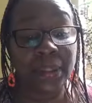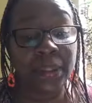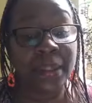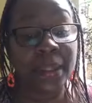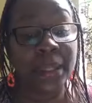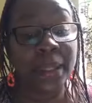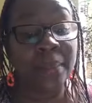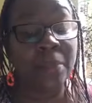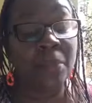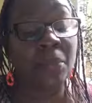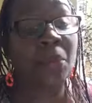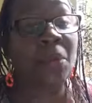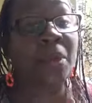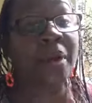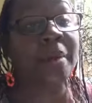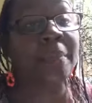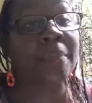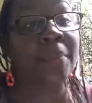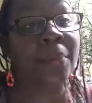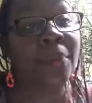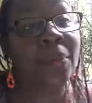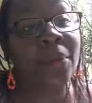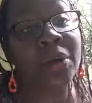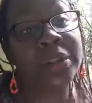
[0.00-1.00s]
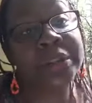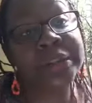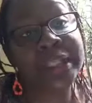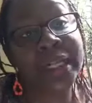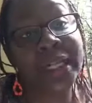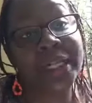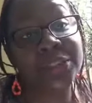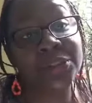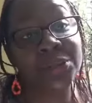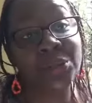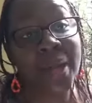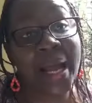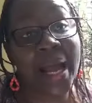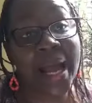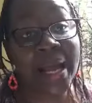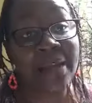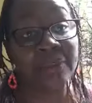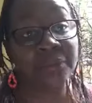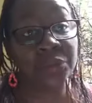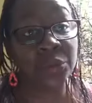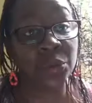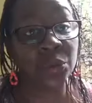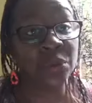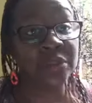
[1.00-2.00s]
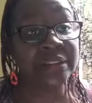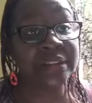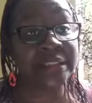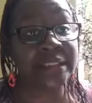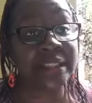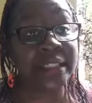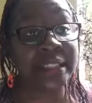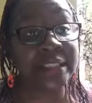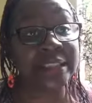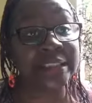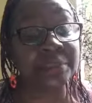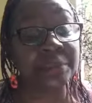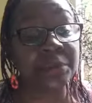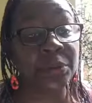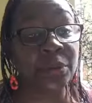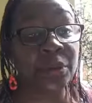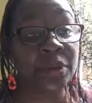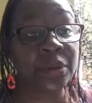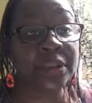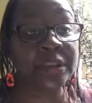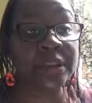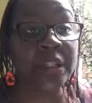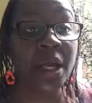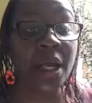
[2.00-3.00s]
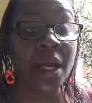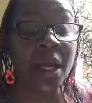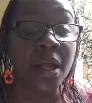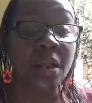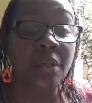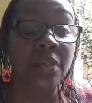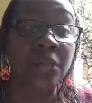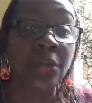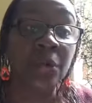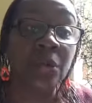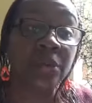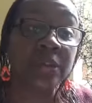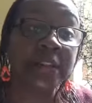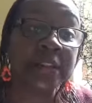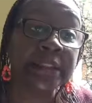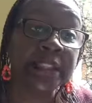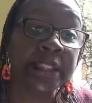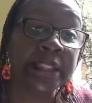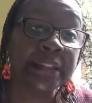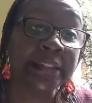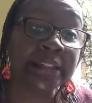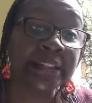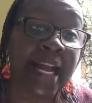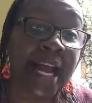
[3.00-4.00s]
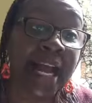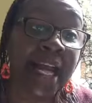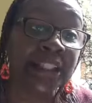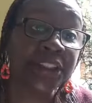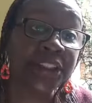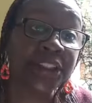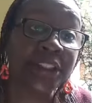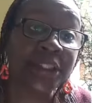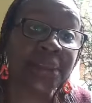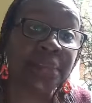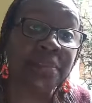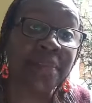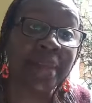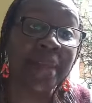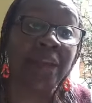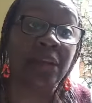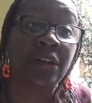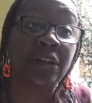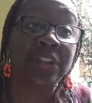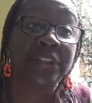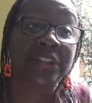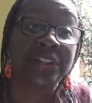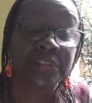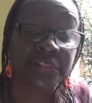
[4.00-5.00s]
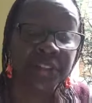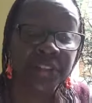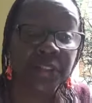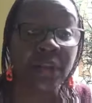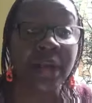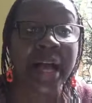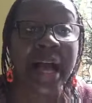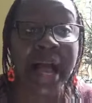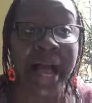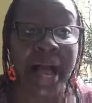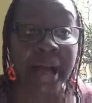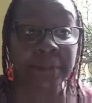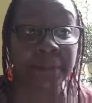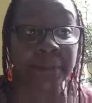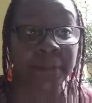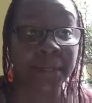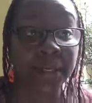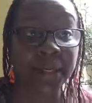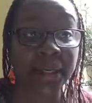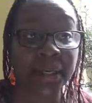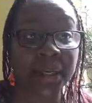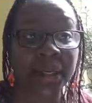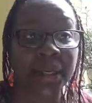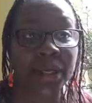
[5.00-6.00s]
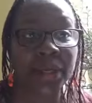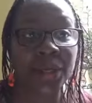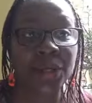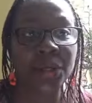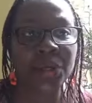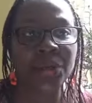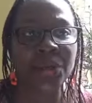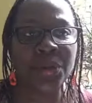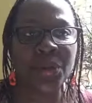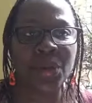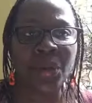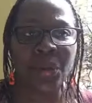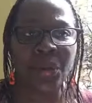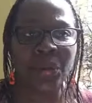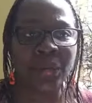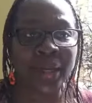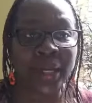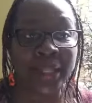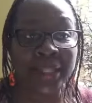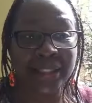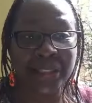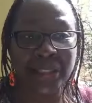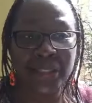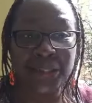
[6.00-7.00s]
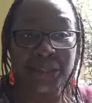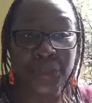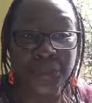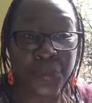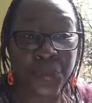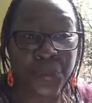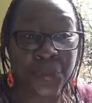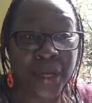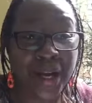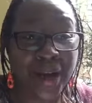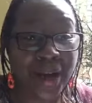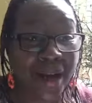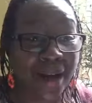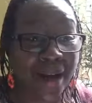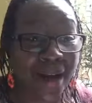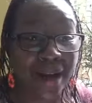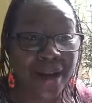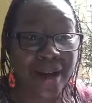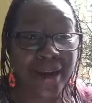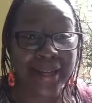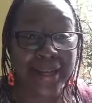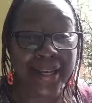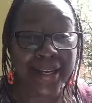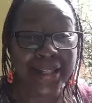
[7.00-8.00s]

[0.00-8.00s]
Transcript: they're more important to have those things because those things actually make us feel happy. You know, getting a new car,